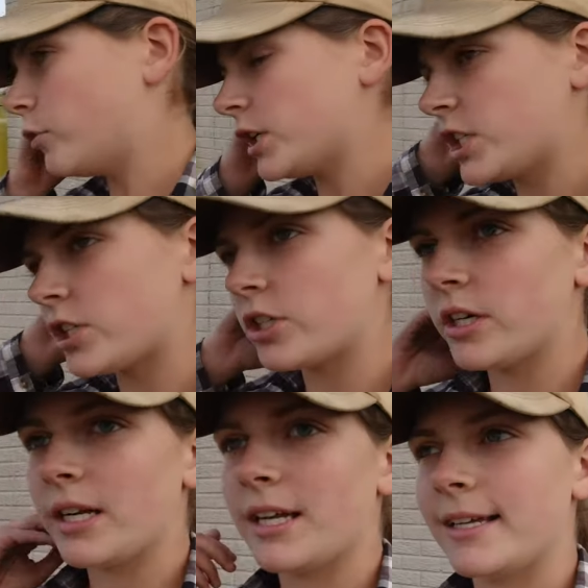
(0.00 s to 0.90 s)

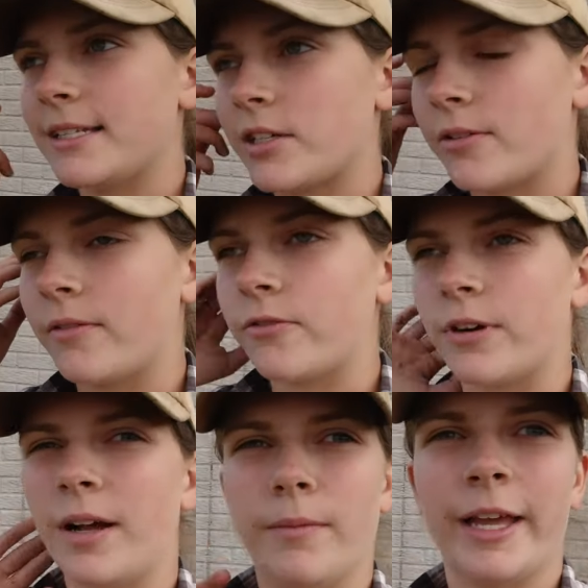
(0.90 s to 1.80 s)
moisture is uh,
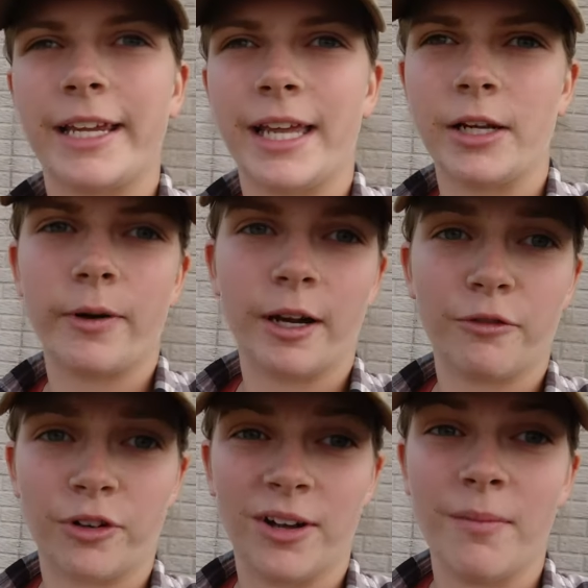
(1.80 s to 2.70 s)
from like anywhere
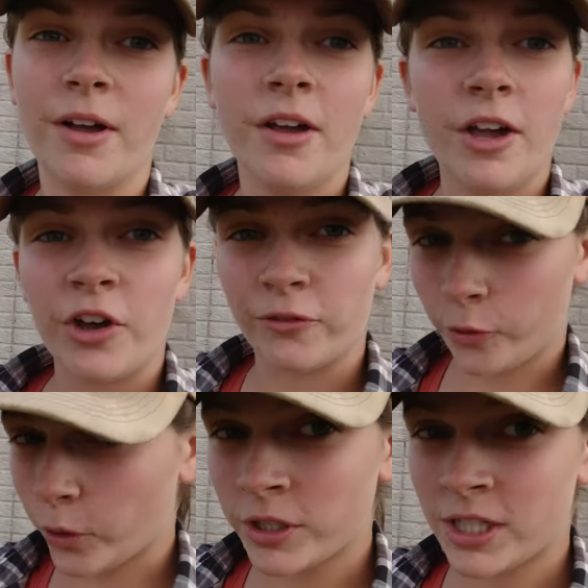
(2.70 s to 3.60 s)
from
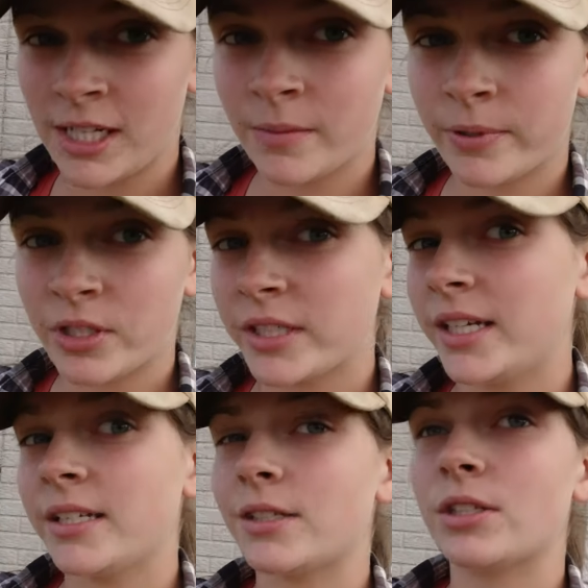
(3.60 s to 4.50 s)

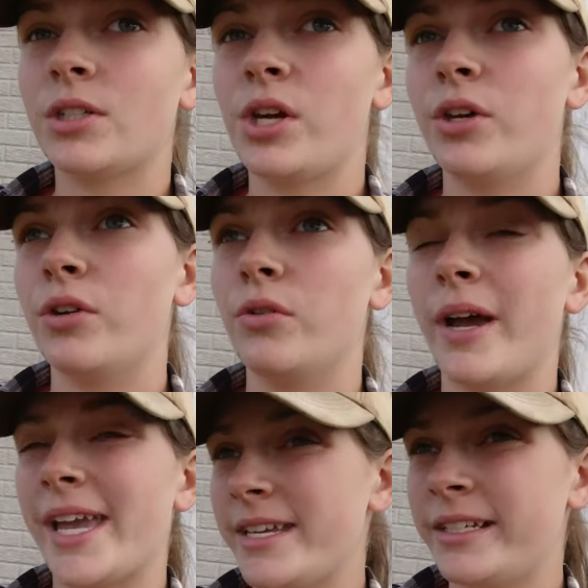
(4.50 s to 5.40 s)
14% to
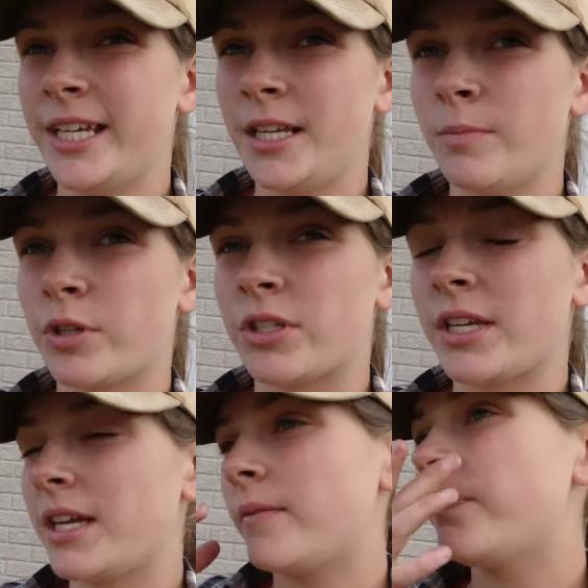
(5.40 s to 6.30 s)

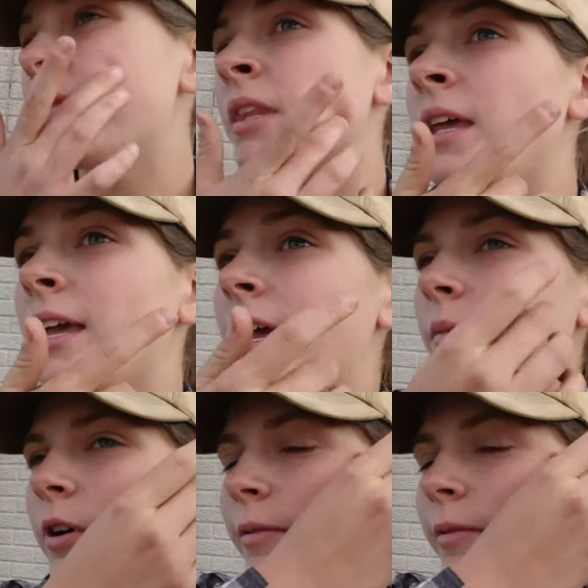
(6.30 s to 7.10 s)
18%,